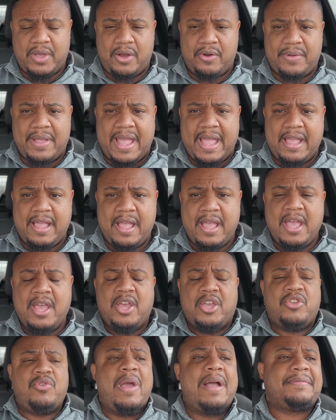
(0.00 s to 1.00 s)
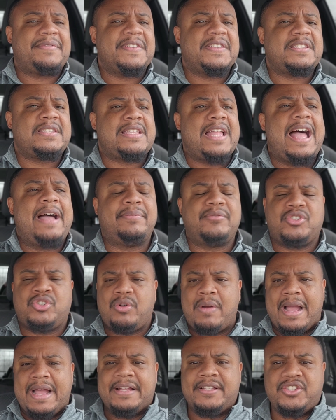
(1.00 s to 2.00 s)
okay? You have to stop
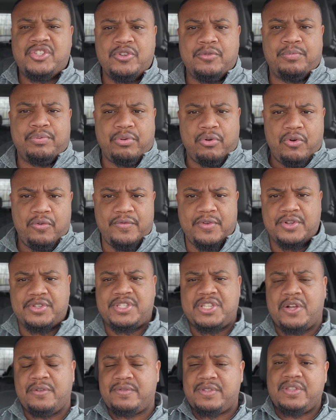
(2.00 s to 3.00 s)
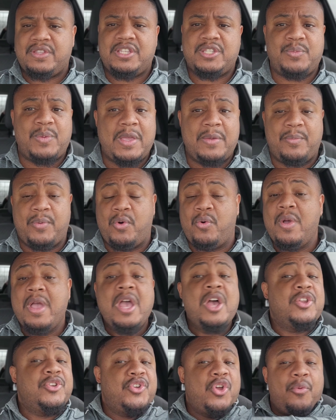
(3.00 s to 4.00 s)
trying to prove yourself to these people.
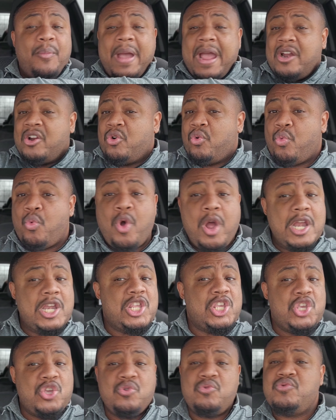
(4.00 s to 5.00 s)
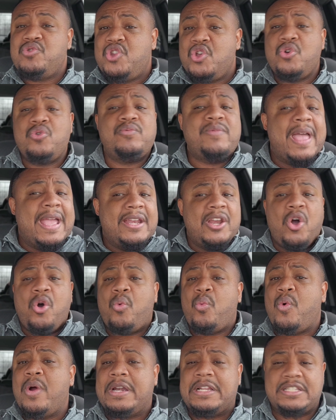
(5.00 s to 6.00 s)
No matter what you do, they
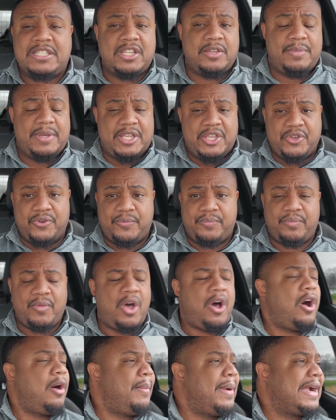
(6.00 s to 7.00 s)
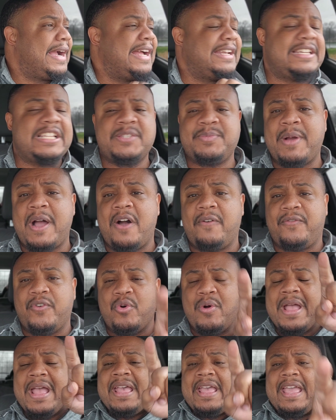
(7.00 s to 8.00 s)
don't want it to be you. Oh my God, that's
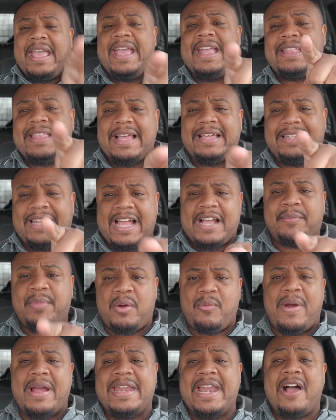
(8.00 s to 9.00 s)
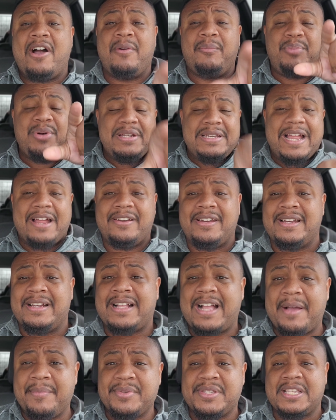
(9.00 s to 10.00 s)
powerful. Hit that like button right now and put down in the
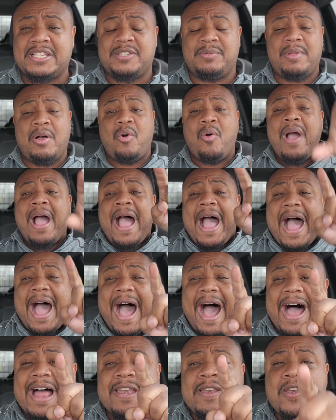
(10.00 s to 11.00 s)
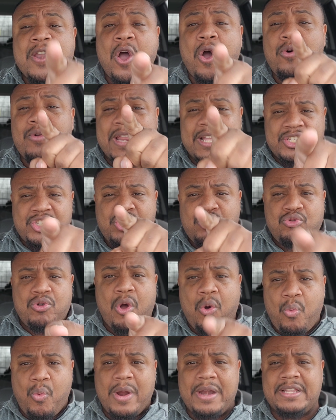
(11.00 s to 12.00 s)
comment section below. I know that you
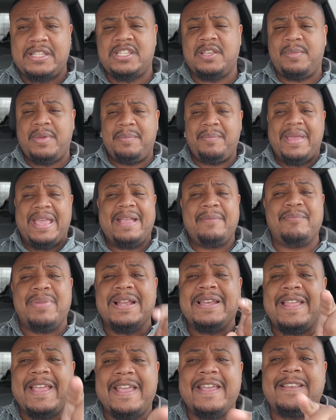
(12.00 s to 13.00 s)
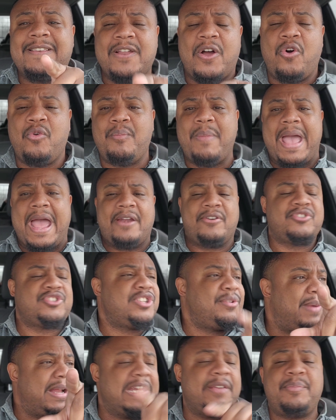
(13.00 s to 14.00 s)
don't want it to be me, but it don't matter.
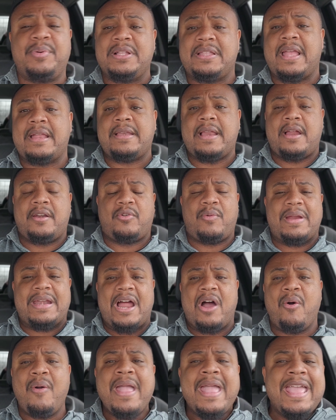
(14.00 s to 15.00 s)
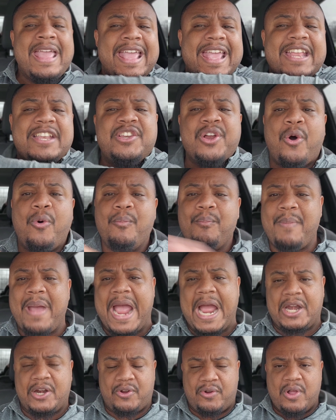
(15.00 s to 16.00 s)
Somebody put that down right now. It don't
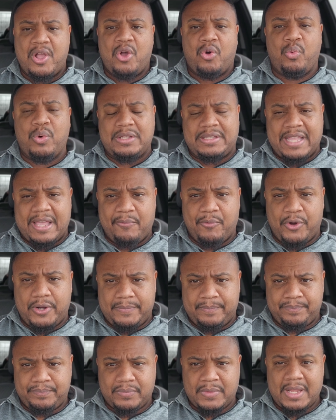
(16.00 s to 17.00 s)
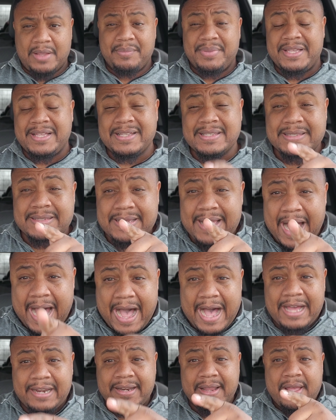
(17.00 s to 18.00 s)
matter what they want because
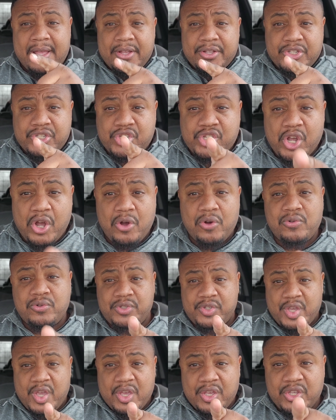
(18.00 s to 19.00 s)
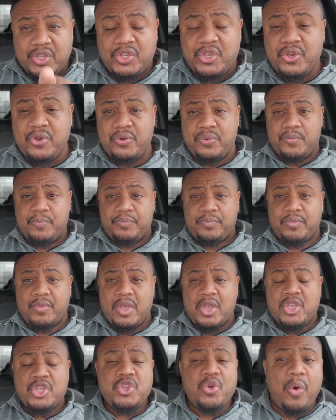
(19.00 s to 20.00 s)
God chose you.
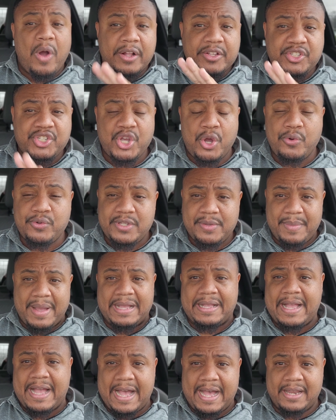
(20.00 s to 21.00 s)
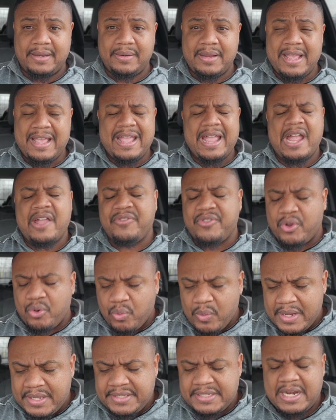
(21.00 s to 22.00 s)
You are chosen by God. And the
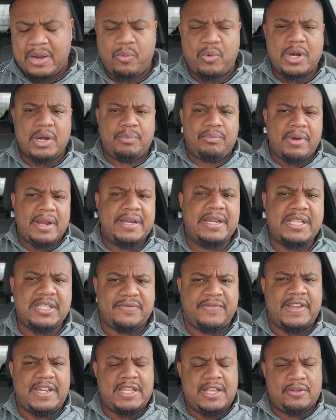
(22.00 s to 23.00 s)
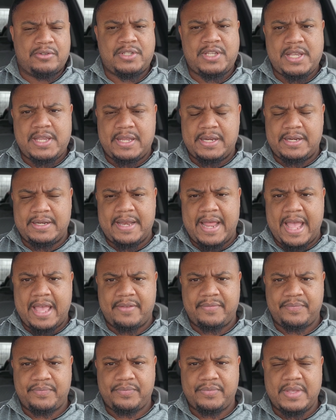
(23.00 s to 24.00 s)
reason I want to bring this video to you today
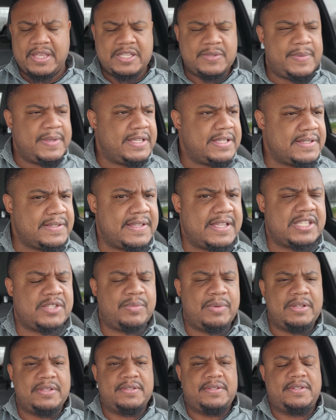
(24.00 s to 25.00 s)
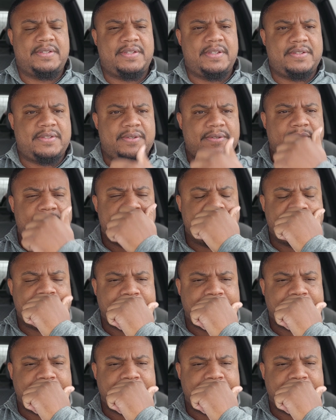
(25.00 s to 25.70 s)
is because this, brothers and sisters.